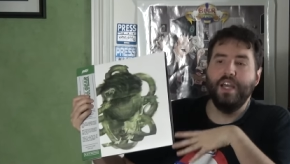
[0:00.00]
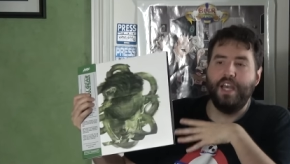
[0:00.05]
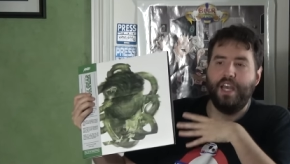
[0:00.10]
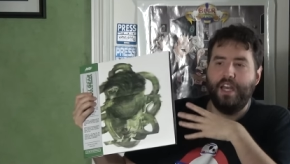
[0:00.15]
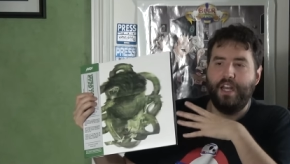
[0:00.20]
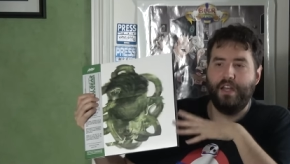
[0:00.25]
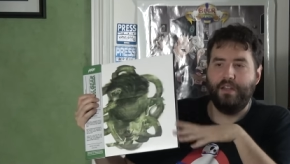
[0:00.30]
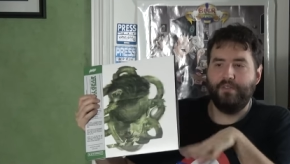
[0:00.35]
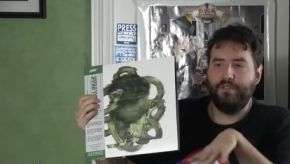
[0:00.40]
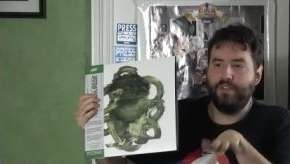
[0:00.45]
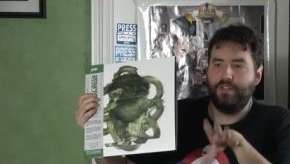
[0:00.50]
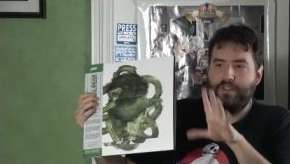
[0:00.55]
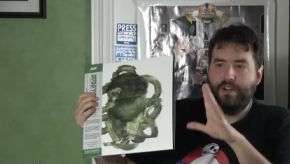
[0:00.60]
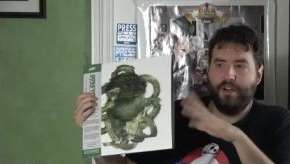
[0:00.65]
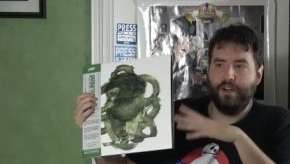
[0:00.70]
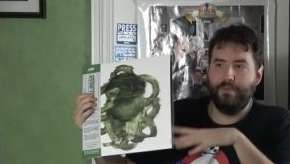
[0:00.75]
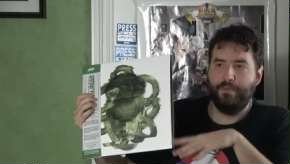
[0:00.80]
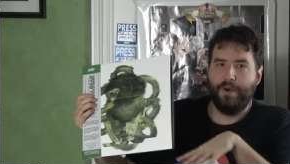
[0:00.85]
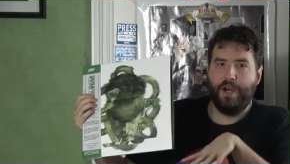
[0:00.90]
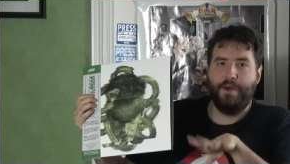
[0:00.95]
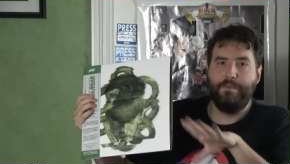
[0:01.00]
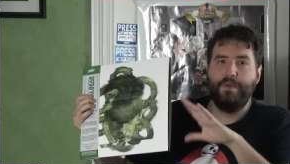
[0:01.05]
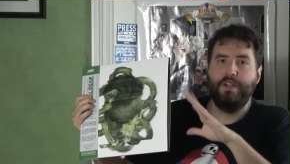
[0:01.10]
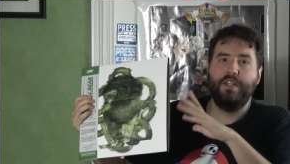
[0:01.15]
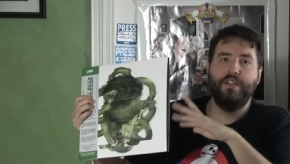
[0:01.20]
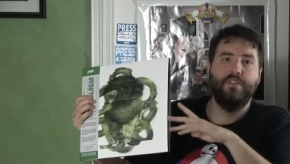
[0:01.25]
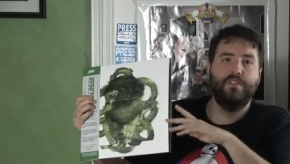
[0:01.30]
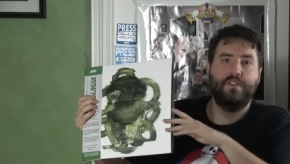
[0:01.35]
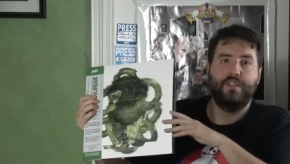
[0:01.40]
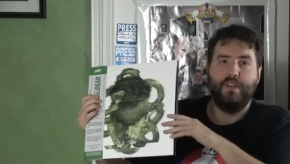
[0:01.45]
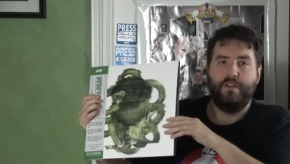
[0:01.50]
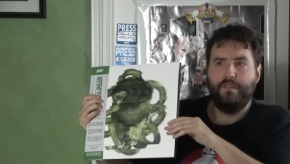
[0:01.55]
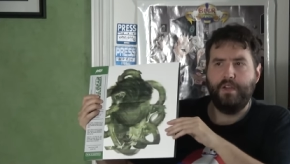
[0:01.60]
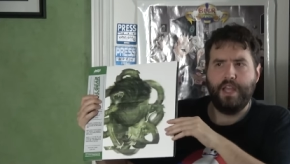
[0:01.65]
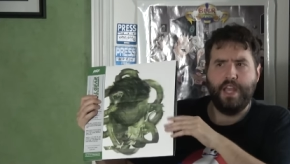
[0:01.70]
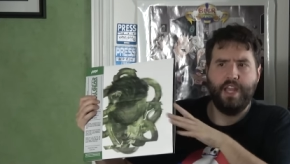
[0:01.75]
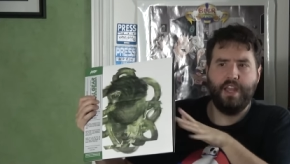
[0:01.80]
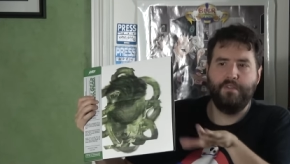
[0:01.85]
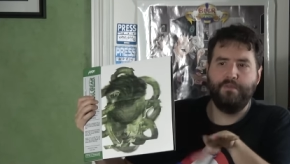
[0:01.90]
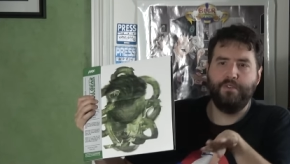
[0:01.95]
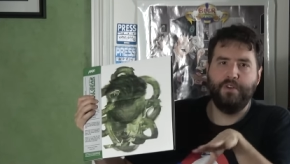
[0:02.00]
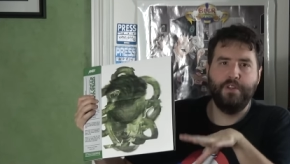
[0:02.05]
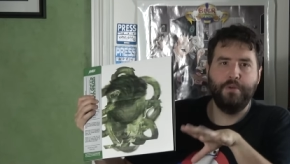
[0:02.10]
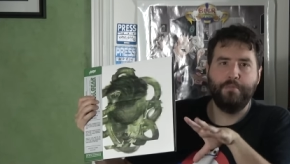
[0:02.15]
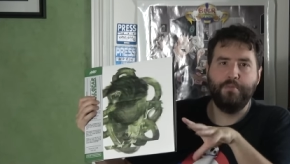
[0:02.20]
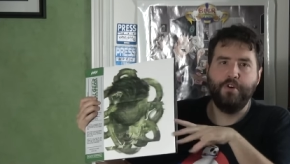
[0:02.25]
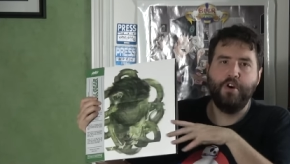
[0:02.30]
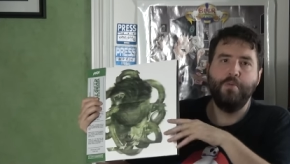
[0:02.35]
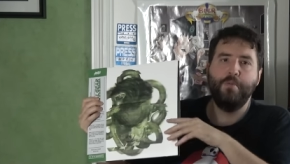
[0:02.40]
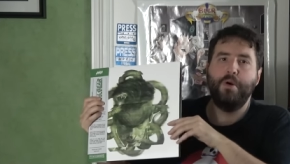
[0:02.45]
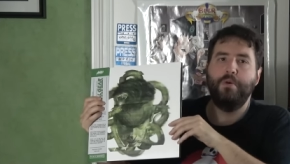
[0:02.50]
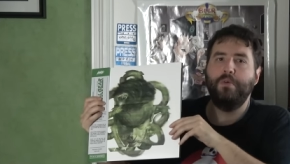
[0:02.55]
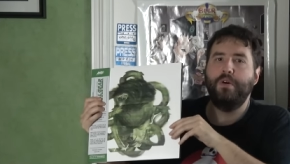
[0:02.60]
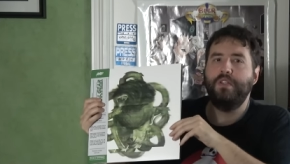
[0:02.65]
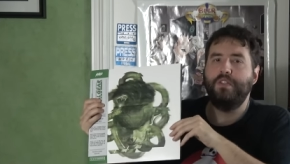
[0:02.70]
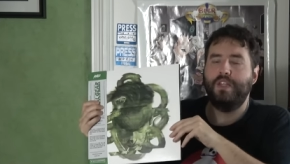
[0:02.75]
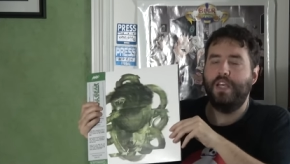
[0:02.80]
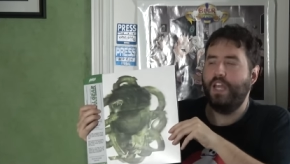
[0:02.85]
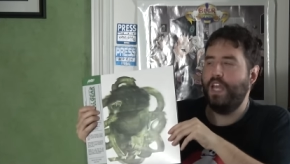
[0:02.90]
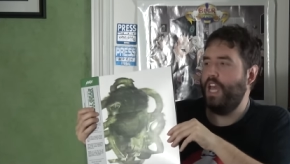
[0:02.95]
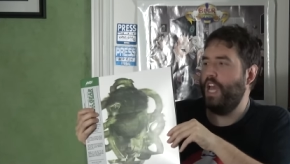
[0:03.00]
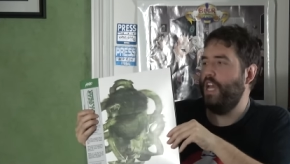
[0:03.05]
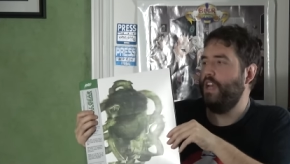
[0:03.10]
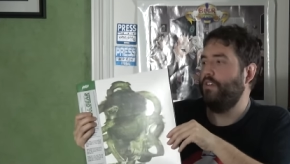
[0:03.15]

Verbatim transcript: and I just started popping in a handful of the promo ones I had,